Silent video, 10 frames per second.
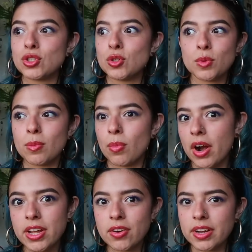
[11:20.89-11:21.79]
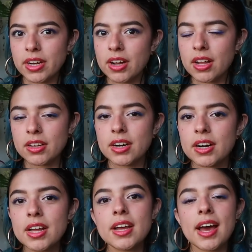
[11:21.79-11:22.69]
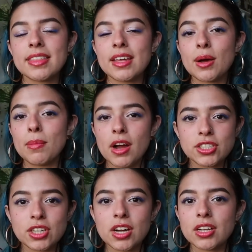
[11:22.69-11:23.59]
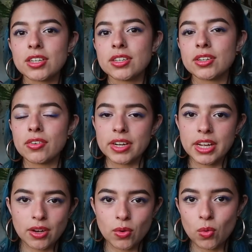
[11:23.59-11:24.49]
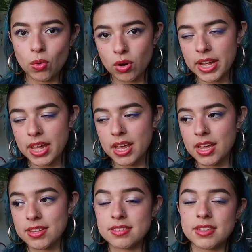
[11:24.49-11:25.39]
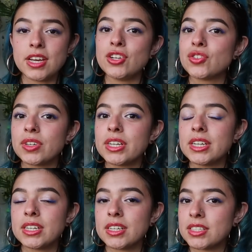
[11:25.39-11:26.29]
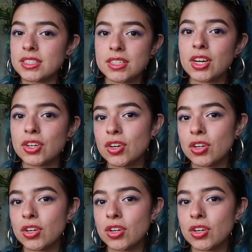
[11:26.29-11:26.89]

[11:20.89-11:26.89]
super bright green color i think a matcha color green or a sage green is a good